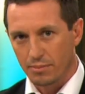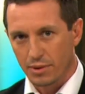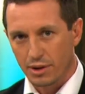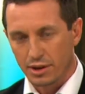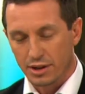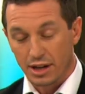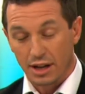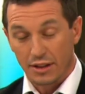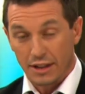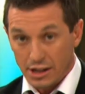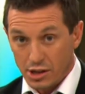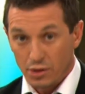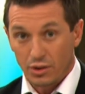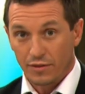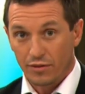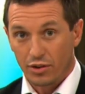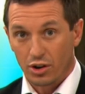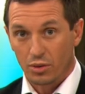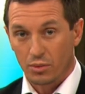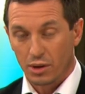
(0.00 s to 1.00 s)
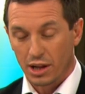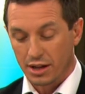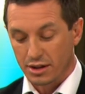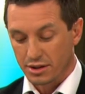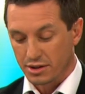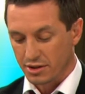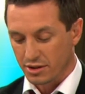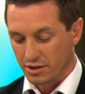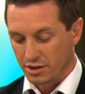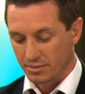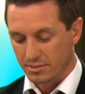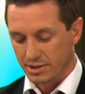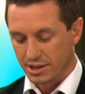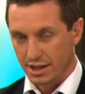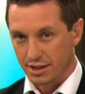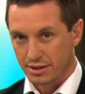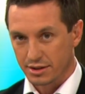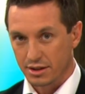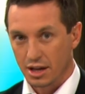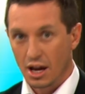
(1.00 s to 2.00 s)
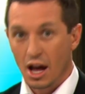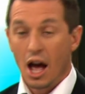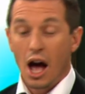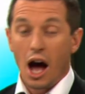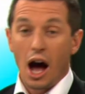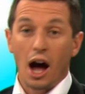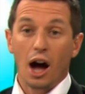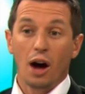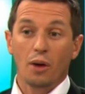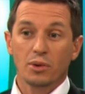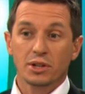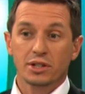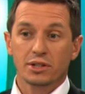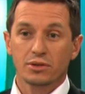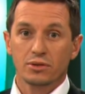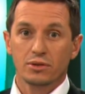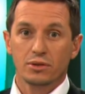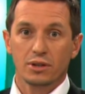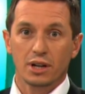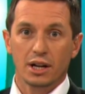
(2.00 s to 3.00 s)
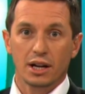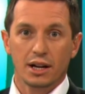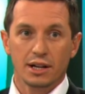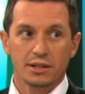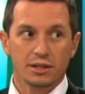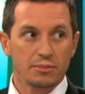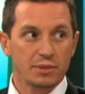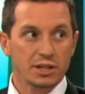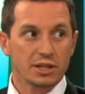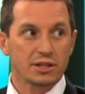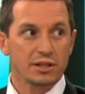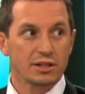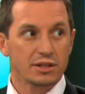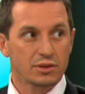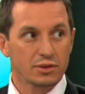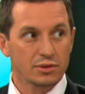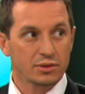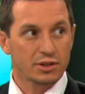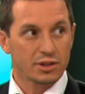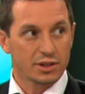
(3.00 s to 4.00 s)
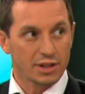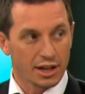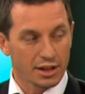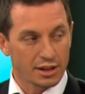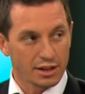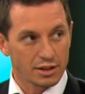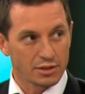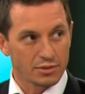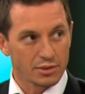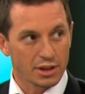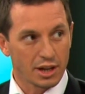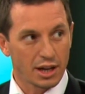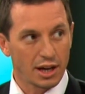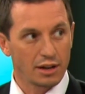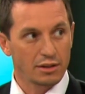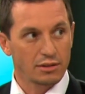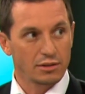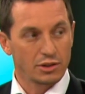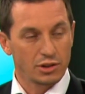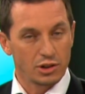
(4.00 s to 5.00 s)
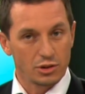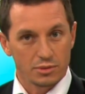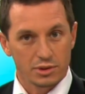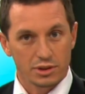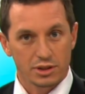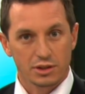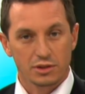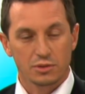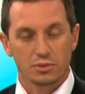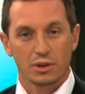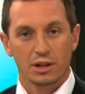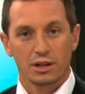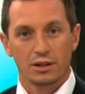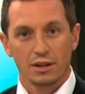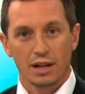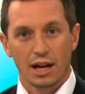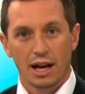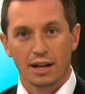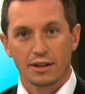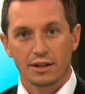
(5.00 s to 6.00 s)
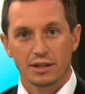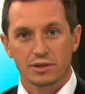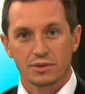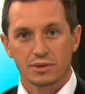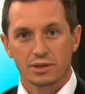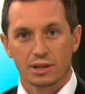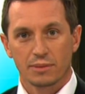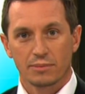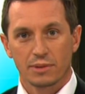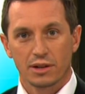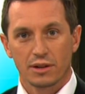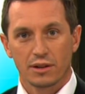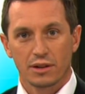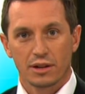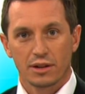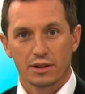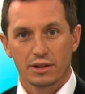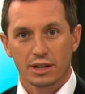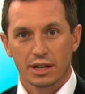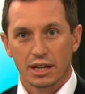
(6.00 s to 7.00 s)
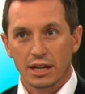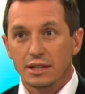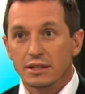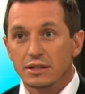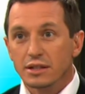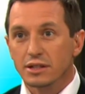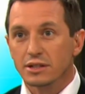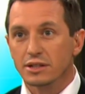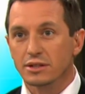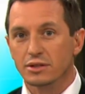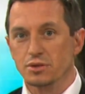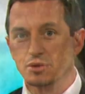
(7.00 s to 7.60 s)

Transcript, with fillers: but uh, they're doing very well under the circumstances. Uh, we saw, uh, as I mentioned, it's also taking into account humans as well. And these are some uh, of the kids. I just